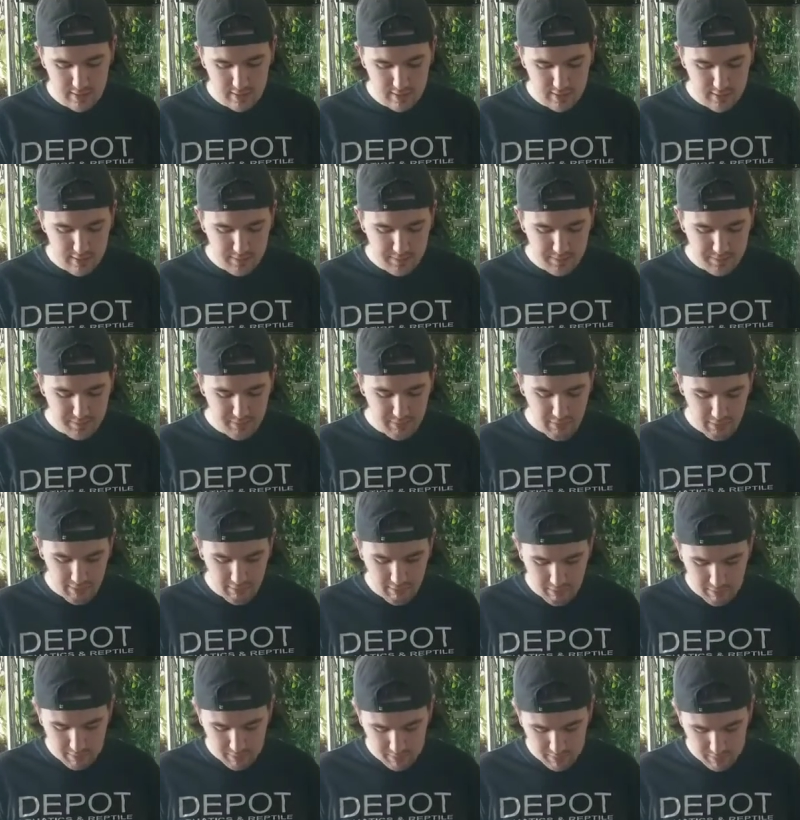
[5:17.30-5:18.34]

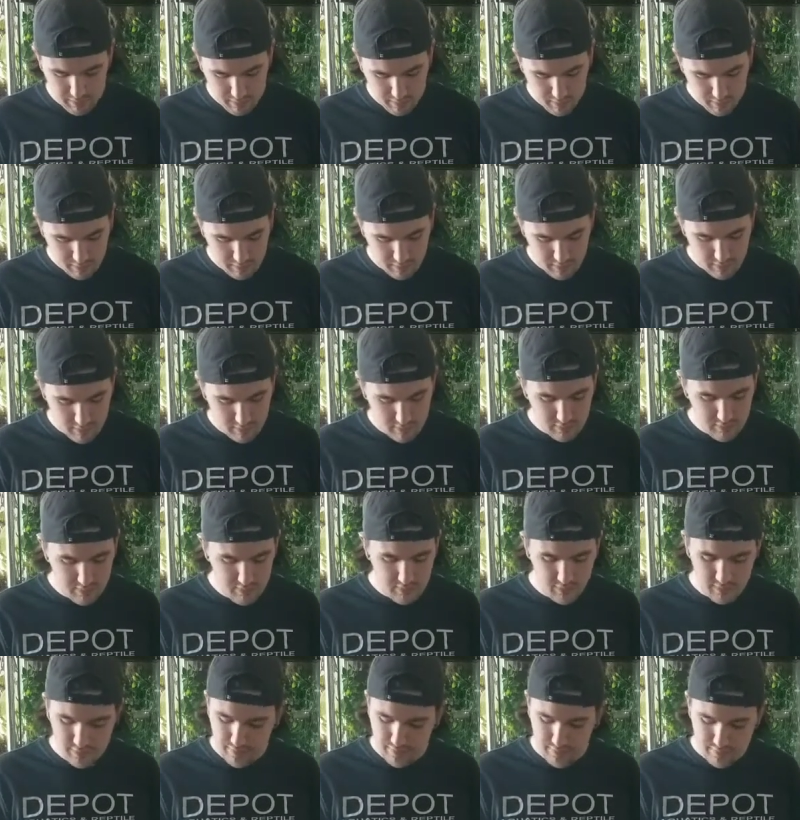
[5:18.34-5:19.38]

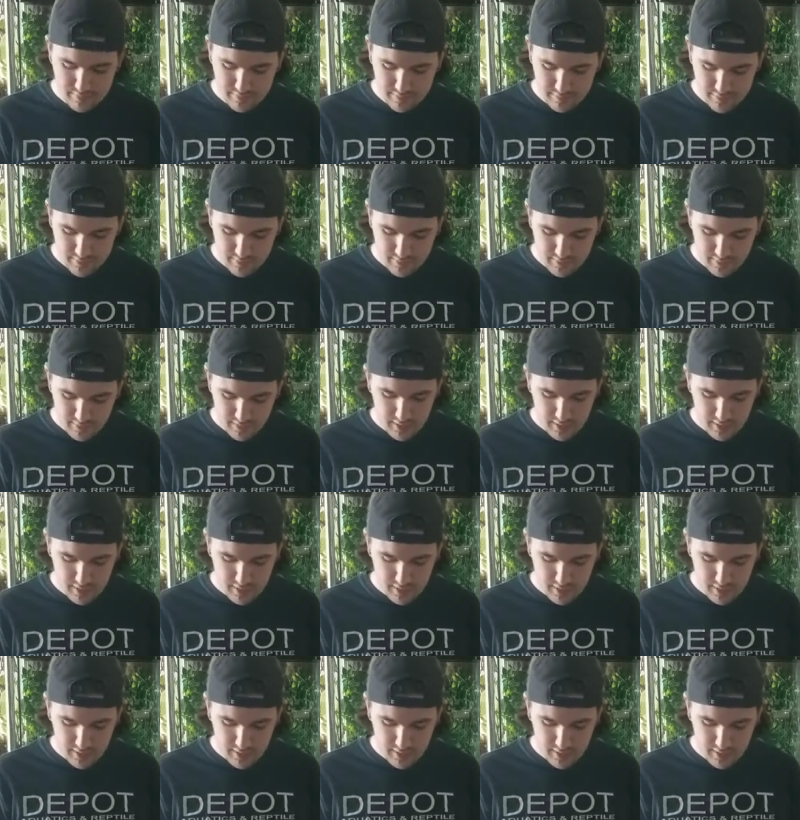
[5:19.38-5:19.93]
(no one is talking)